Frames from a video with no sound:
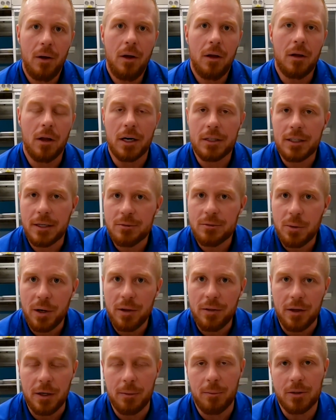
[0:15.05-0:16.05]
A lot of times when I
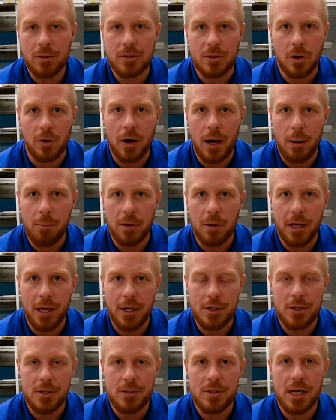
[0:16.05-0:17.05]
think about starter
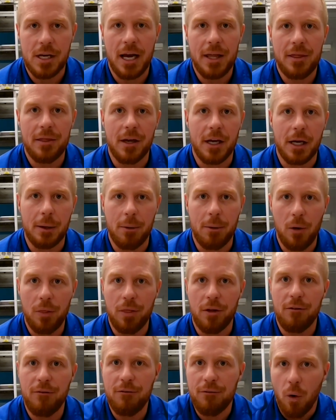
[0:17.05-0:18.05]
applications, I think about
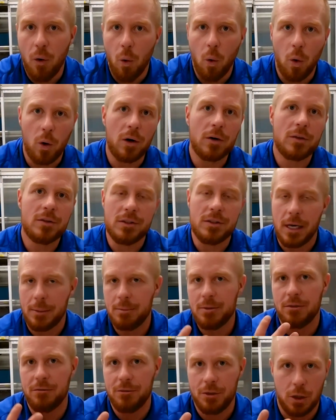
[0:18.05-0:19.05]
the 4
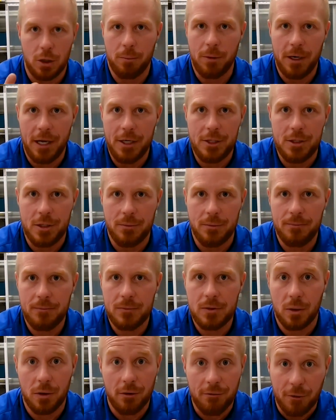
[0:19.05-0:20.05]
steps of germination.
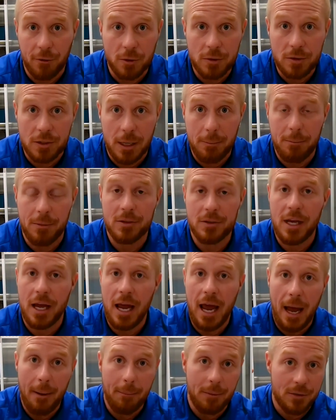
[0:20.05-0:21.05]
So the first step
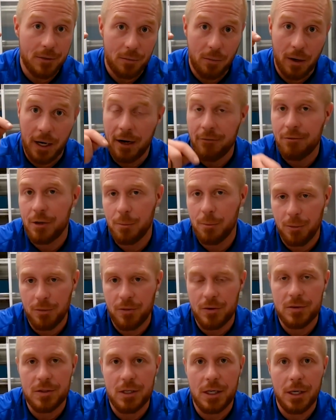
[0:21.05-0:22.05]
happens right after you put
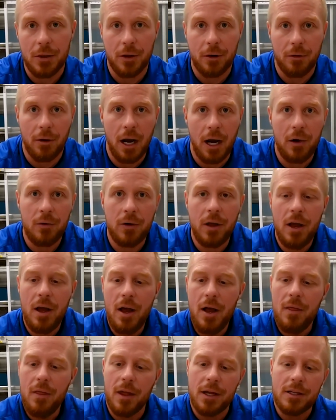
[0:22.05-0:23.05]
the seed in the ground.
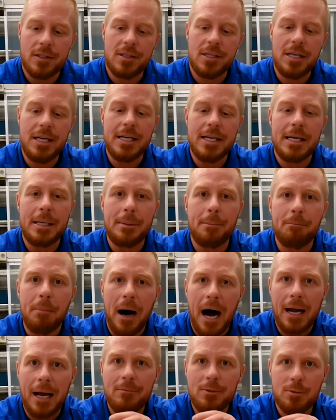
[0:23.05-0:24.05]
That seed
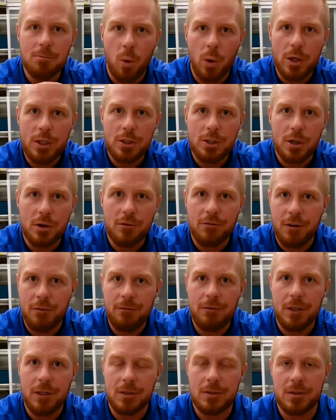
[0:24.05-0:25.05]
imbibes moisture,
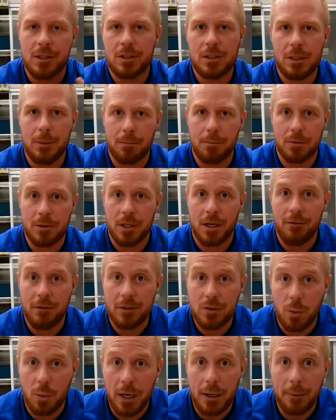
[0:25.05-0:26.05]
50 to 60% of
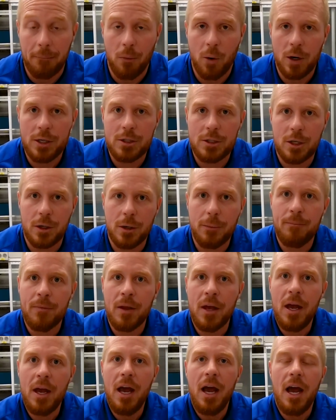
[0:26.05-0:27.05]
its weight in moisture.
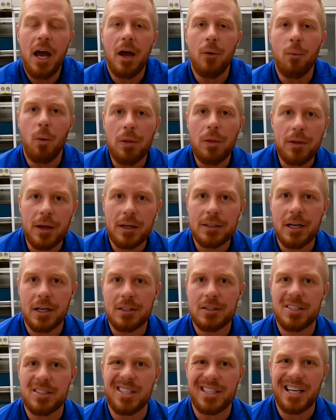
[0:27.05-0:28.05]
And what that
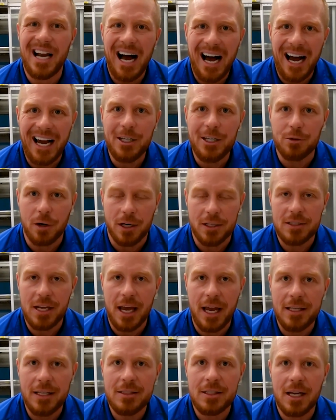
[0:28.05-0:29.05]
does is it hydrates
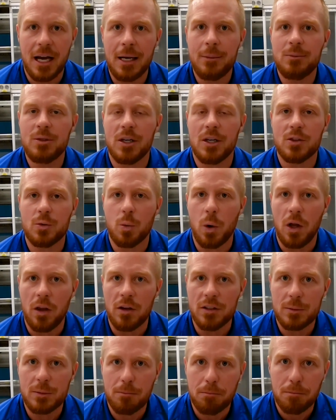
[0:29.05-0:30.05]
enzymes as well
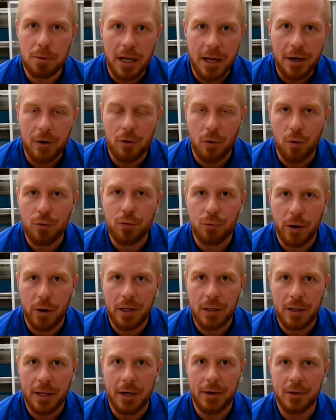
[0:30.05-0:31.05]
as plant growth
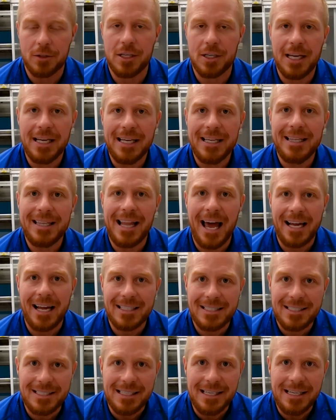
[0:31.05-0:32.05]
regulators in that
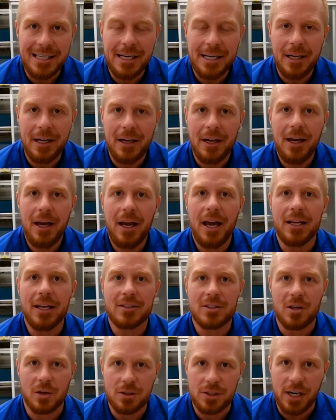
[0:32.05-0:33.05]
seed and
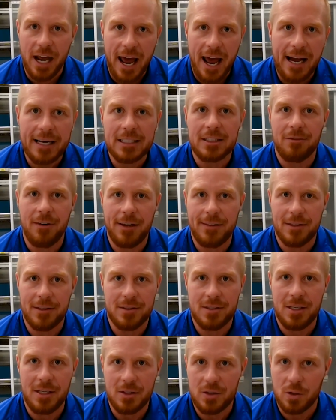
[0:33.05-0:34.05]
starts to activate the
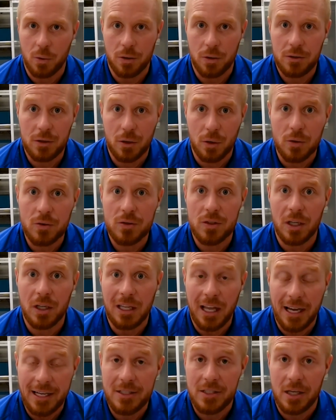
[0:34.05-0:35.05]
seed, so it turns the
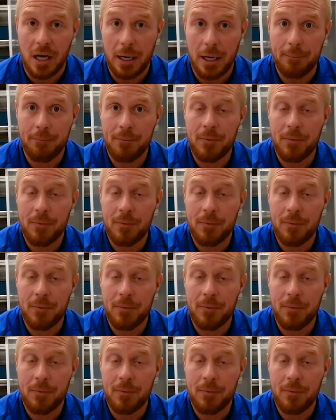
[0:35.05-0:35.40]
lights on.